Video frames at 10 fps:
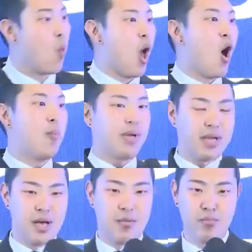will
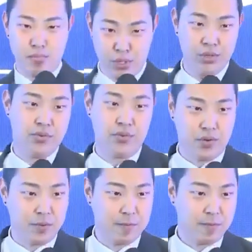become
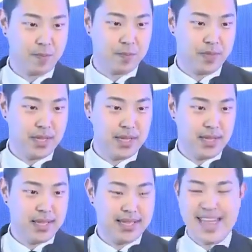beautiful.
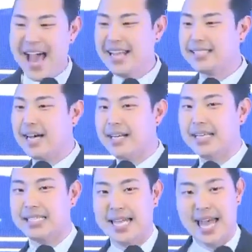That is the
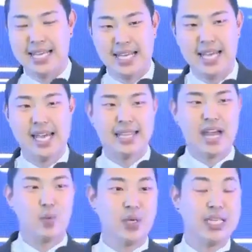understanding
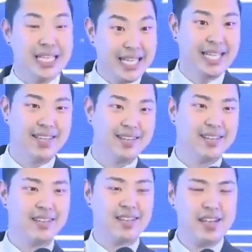that we need.
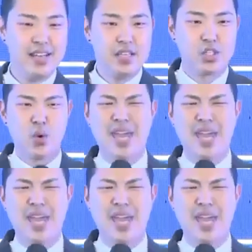So